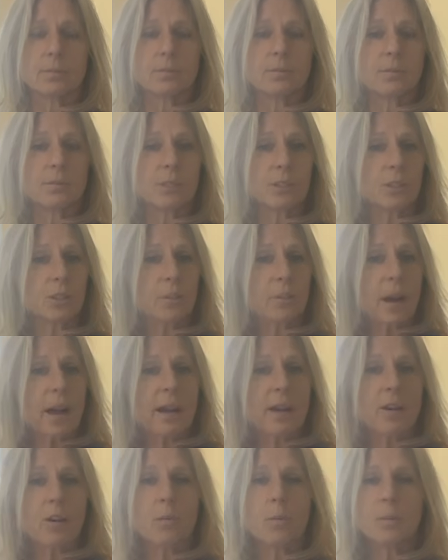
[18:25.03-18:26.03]
Feel your
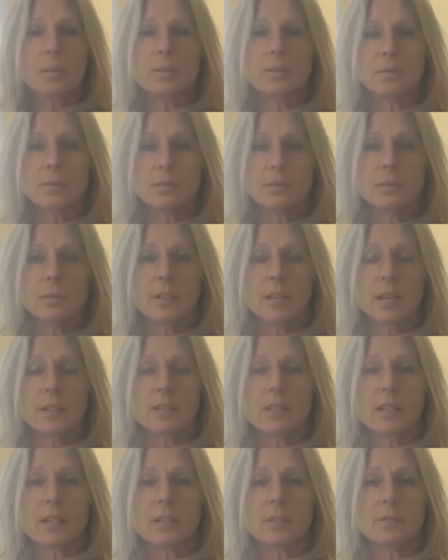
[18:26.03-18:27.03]
back open.
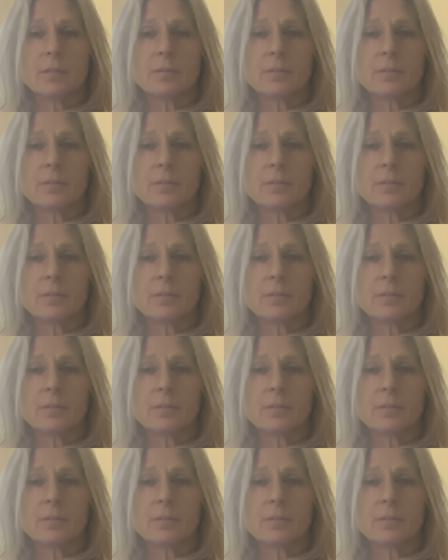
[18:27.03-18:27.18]
Exhale.